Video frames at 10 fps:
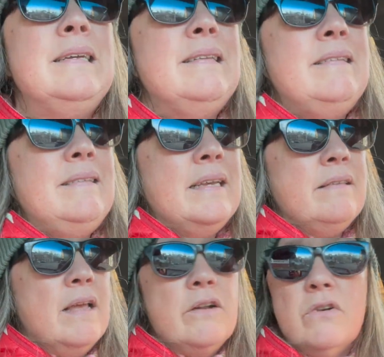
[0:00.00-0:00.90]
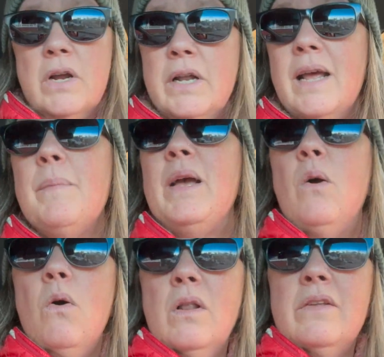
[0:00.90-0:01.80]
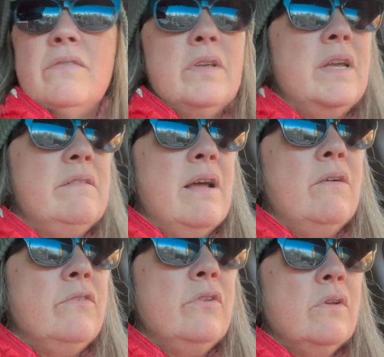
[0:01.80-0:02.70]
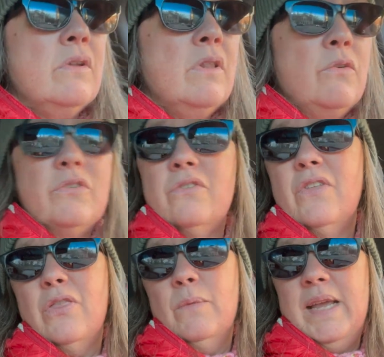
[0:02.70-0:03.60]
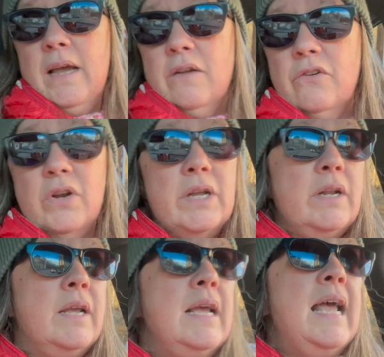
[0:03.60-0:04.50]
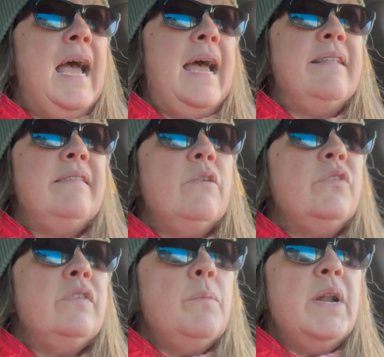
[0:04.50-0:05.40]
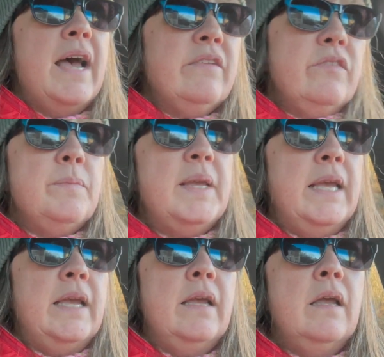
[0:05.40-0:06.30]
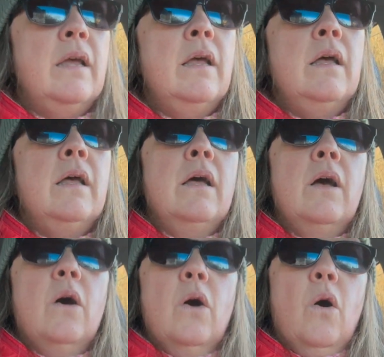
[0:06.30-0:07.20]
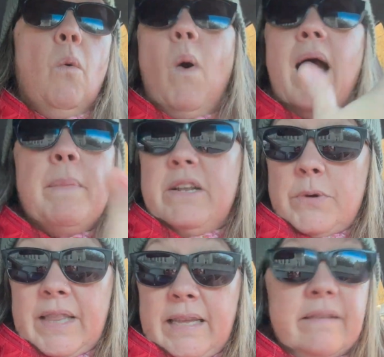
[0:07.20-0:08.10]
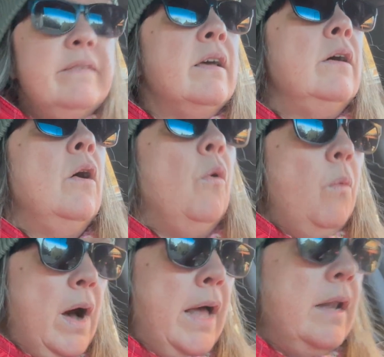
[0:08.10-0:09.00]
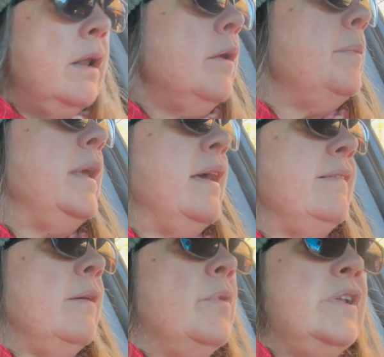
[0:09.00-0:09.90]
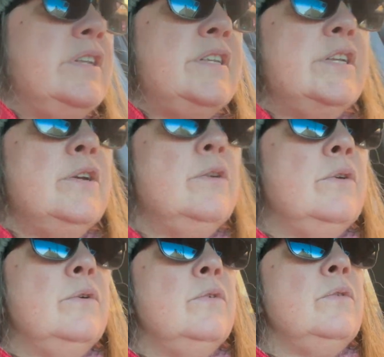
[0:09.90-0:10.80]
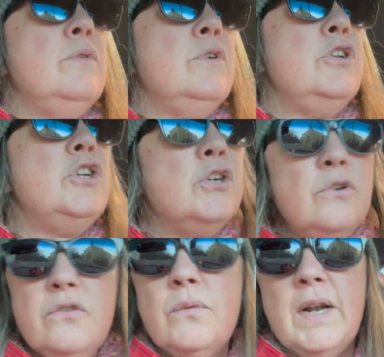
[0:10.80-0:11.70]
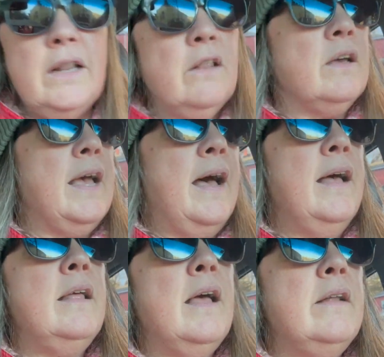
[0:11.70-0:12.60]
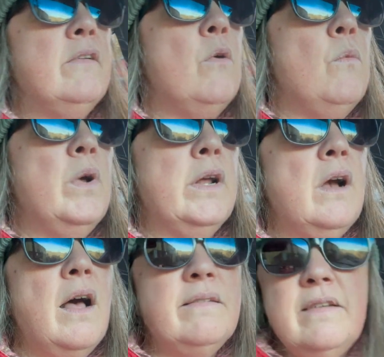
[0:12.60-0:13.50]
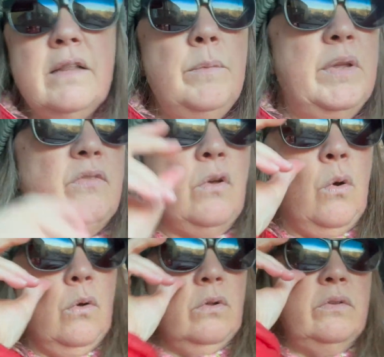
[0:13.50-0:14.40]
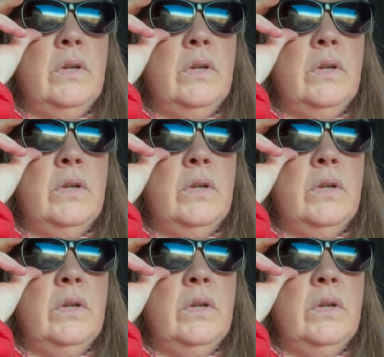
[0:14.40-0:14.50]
600, and my goal is to get down to closer to 300. And so someone asked me, why am I doing this? One, because I want to choose what I look at. I don't want to constantly be sold.